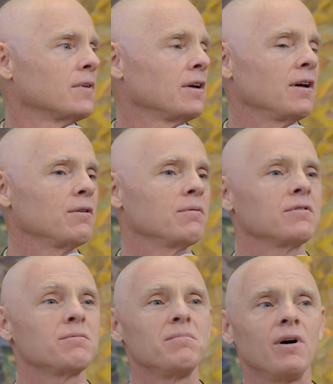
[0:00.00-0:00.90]
In other
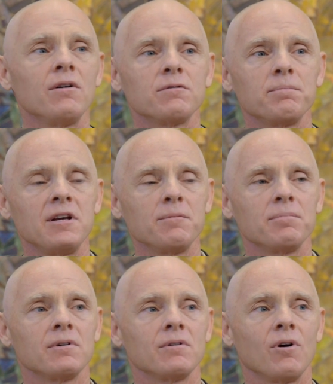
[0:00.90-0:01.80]
words, most
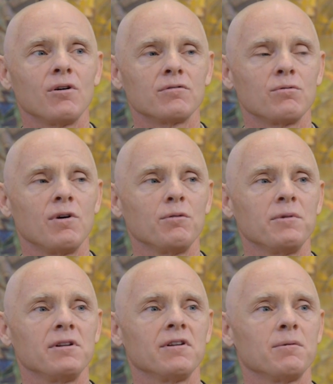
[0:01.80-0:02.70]
people,
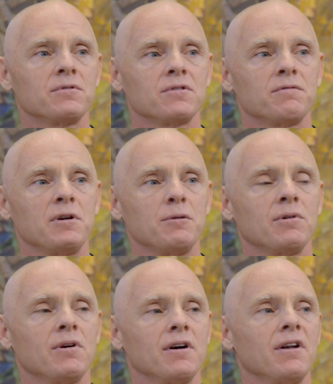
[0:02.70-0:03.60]
overwhelming numbers of
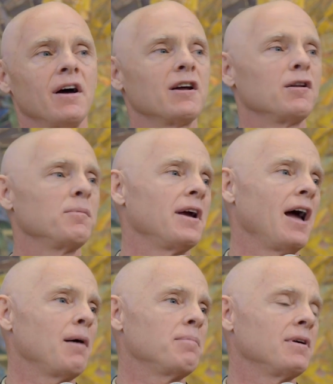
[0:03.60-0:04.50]
people, are not going to be
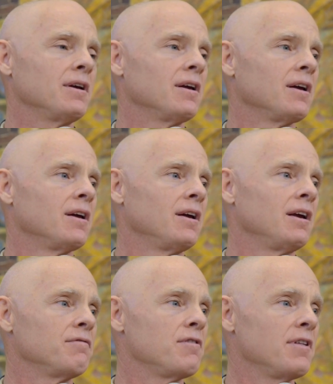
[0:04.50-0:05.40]
happy
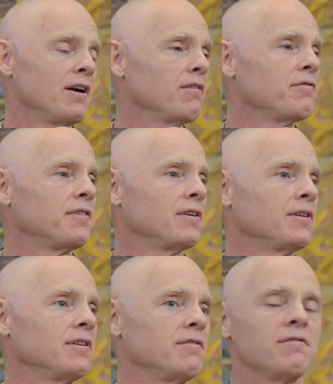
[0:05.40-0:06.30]
if they're
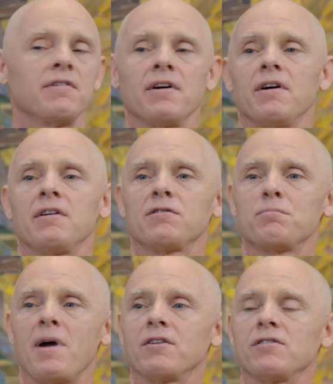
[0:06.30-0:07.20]
feeling very
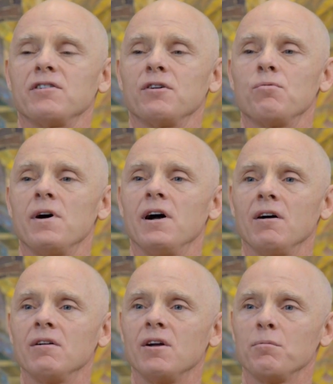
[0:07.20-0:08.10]
smashingly
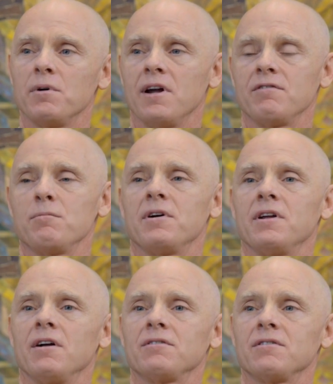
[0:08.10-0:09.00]
well, but
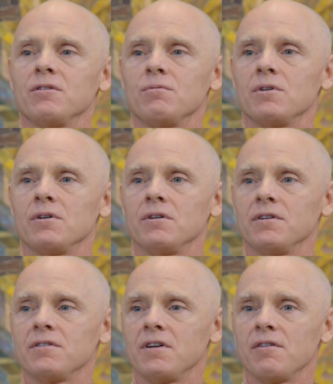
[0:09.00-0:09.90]
everybody else in the
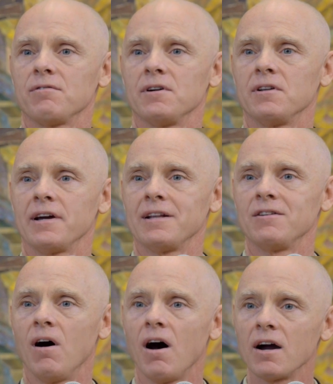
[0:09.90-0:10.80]
world is suffering like a
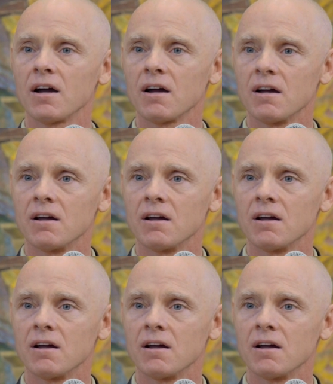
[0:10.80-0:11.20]
dog.